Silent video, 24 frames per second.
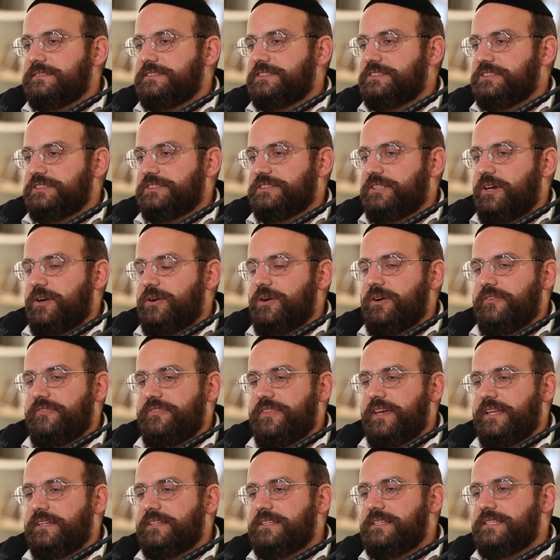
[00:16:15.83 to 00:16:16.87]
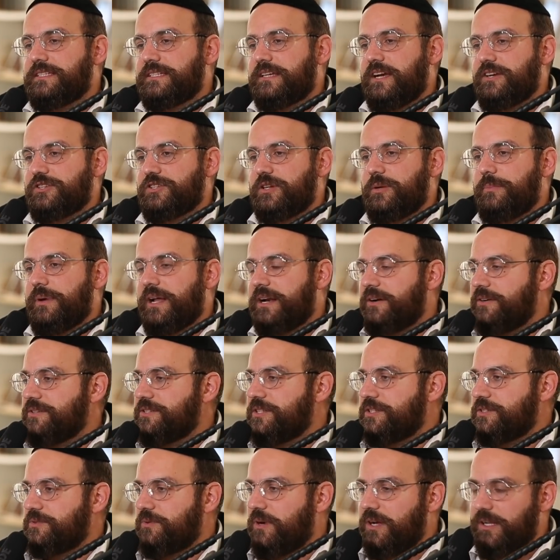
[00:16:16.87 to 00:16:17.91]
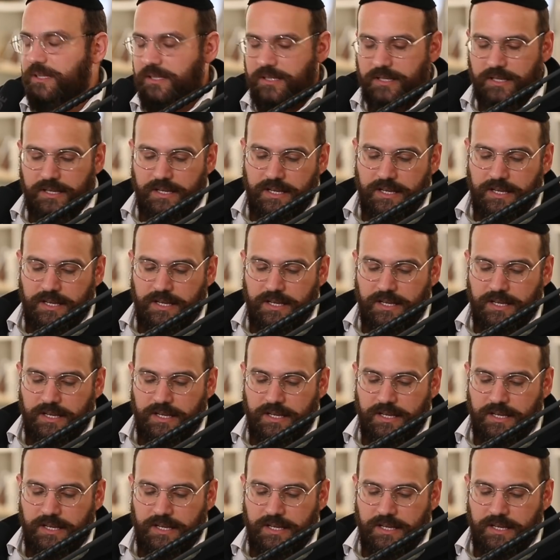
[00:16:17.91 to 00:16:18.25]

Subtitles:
just to start off then the discussion about Eretz Yisrael.